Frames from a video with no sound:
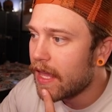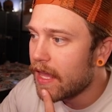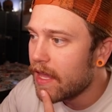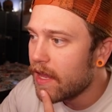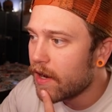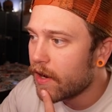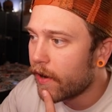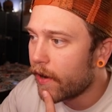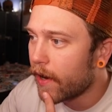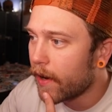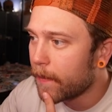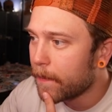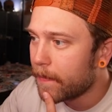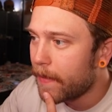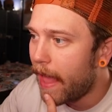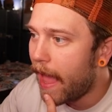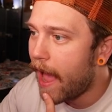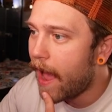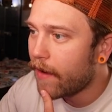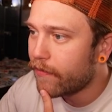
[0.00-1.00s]
here
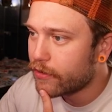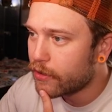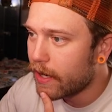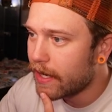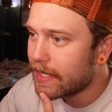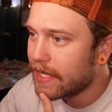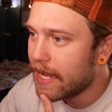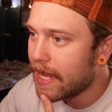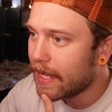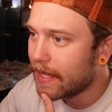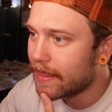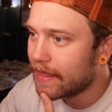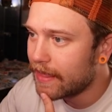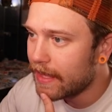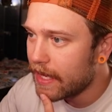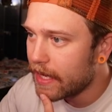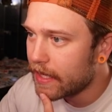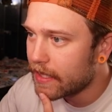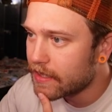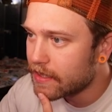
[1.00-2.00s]
after I take
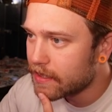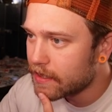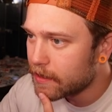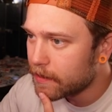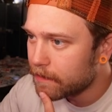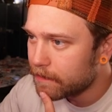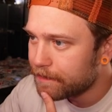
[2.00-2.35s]
this,